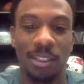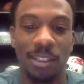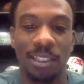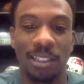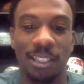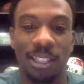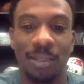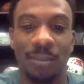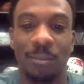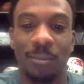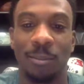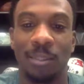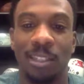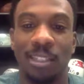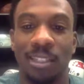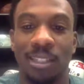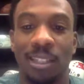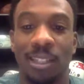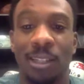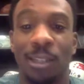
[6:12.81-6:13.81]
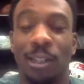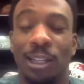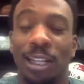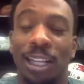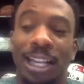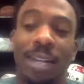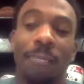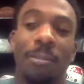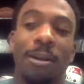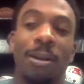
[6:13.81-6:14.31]
and it helped me to learn
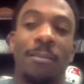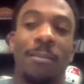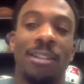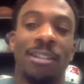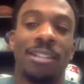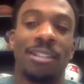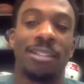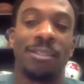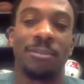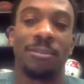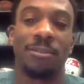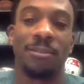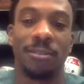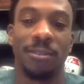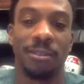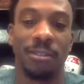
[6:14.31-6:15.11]
a lot about myself.